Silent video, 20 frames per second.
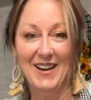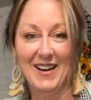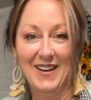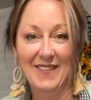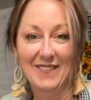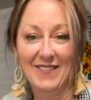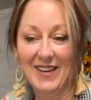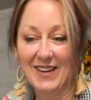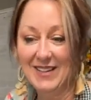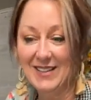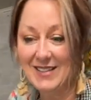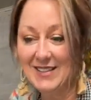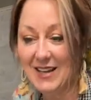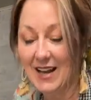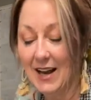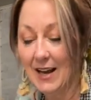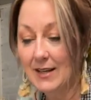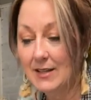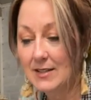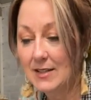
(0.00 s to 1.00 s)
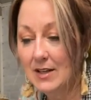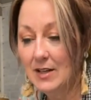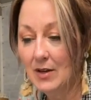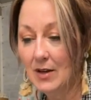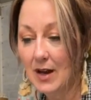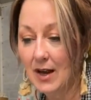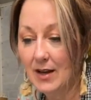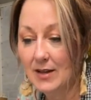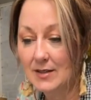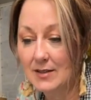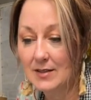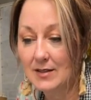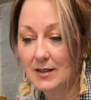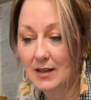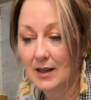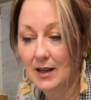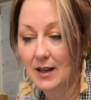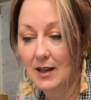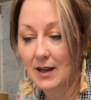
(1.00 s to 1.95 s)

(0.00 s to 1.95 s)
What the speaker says: right, friends. I see you guys.